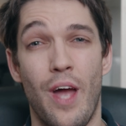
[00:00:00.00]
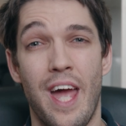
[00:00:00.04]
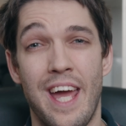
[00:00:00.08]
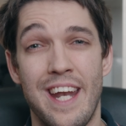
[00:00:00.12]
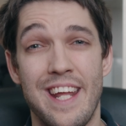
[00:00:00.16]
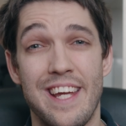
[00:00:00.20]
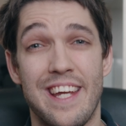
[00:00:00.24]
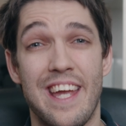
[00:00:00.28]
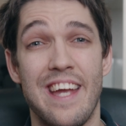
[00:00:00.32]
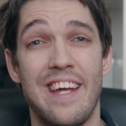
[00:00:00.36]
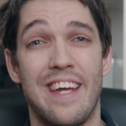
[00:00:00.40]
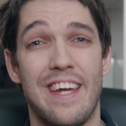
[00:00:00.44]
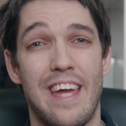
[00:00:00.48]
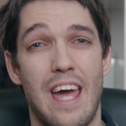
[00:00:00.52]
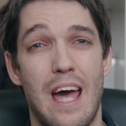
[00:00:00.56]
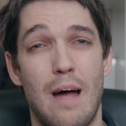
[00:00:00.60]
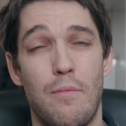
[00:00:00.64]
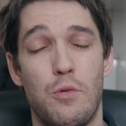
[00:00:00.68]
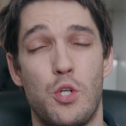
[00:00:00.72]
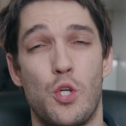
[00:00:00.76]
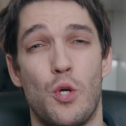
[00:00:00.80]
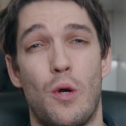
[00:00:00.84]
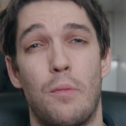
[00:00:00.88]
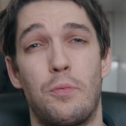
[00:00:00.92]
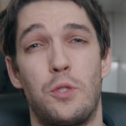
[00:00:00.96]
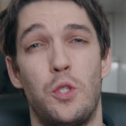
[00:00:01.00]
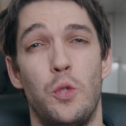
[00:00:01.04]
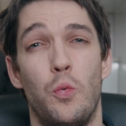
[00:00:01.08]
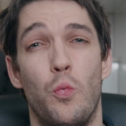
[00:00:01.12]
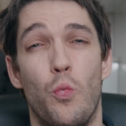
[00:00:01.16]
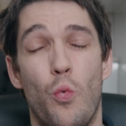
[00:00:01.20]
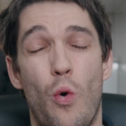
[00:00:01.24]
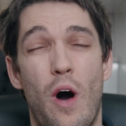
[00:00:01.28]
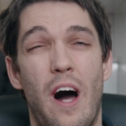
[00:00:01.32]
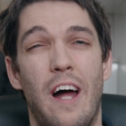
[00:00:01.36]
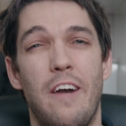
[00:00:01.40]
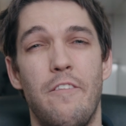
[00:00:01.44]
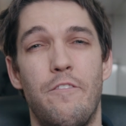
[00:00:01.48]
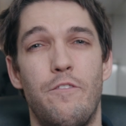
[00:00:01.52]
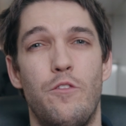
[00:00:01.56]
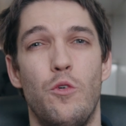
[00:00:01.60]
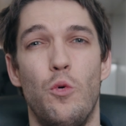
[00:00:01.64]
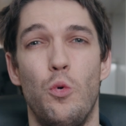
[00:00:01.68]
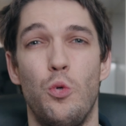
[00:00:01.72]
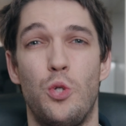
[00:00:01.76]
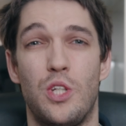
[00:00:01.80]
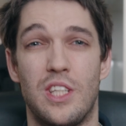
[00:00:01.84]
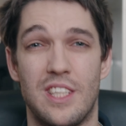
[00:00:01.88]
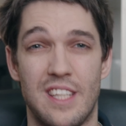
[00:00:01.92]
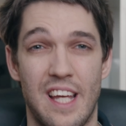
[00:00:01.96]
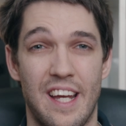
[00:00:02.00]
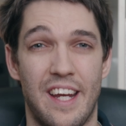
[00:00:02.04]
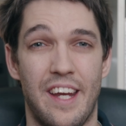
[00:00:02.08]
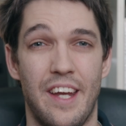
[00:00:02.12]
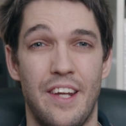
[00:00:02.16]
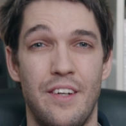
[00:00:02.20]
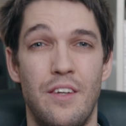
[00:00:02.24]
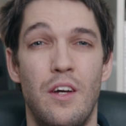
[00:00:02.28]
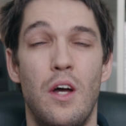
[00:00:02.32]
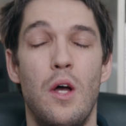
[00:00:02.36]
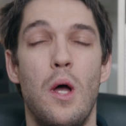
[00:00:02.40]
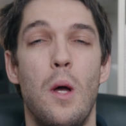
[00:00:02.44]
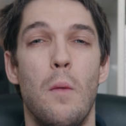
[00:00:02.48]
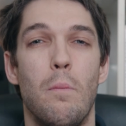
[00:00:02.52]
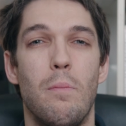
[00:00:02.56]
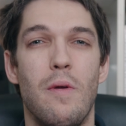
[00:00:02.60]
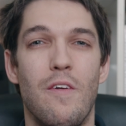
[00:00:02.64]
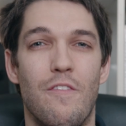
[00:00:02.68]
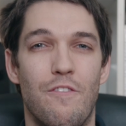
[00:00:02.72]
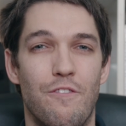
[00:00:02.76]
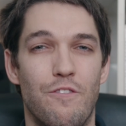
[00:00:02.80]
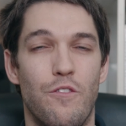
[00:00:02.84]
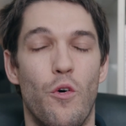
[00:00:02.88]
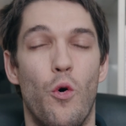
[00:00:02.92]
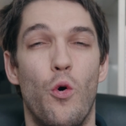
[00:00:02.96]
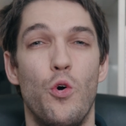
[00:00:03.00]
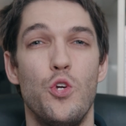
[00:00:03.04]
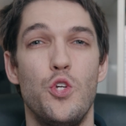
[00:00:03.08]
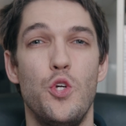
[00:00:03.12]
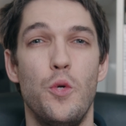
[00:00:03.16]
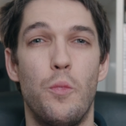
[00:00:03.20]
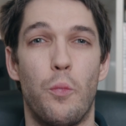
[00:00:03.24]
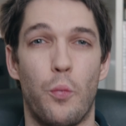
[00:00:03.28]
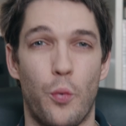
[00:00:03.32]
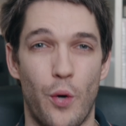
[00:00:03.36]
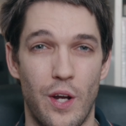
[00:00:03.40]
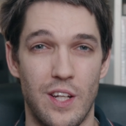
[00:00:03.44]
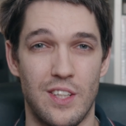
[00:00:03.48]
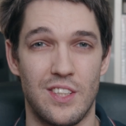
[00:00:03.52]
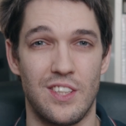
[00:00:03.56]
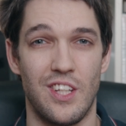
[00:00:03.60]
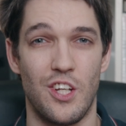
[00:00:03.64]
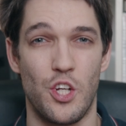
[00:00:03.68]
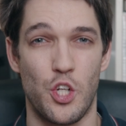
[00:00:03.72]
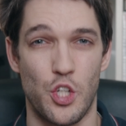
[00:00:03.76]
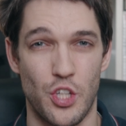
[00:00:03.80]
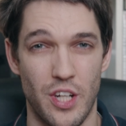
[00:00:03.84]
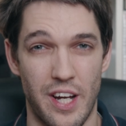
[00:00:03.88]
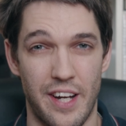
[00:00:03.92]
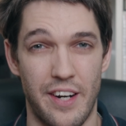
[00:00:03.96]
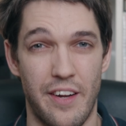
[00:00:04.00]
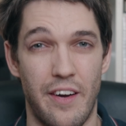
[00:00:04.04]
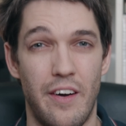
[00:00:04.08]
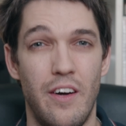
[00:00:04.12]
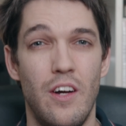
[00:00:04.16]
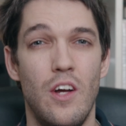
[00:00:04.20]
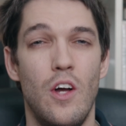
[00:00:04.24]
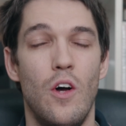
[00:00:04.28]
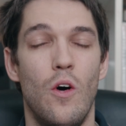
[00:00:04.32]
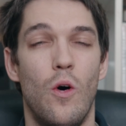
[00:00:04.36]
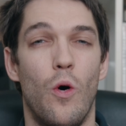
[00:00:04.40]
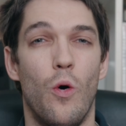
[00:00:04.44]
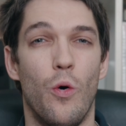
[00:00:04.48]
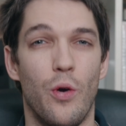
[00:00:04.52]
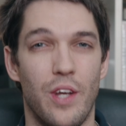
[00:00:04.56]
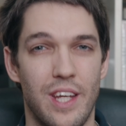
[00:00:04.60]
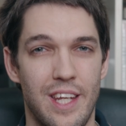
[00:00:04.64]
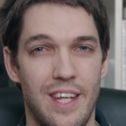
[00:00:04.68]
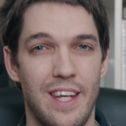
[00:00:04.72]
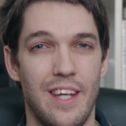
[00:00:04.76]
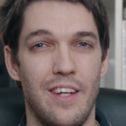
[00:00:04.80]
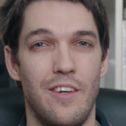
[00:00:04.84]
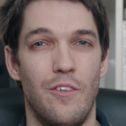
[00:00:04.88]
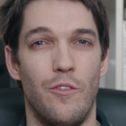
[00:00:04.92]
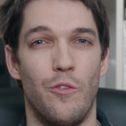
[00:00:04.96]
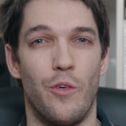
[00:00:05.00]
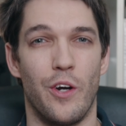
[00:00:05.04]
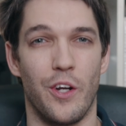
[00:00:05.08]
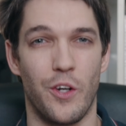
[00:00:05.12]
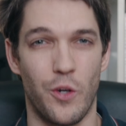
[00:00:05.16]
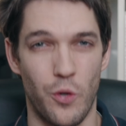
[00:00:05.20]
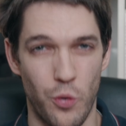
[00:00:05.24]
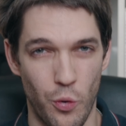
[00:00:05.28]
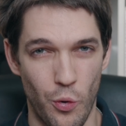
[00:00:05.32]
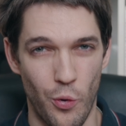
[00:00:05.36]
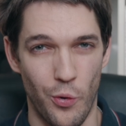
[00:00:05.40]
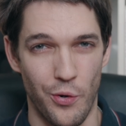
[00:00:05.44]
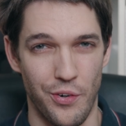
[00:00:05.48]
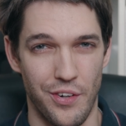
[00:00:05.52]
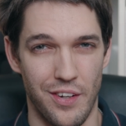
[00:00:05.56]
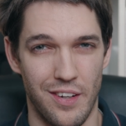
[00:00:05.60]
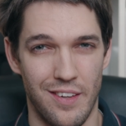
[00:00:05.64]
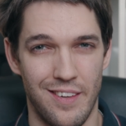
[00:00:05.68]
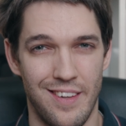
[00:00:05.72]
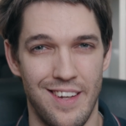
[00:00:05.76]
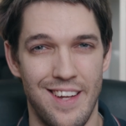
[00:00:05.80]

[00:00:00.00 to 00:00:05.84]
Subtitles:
and it can capture up to 1 full second before you press the shutter or hit record.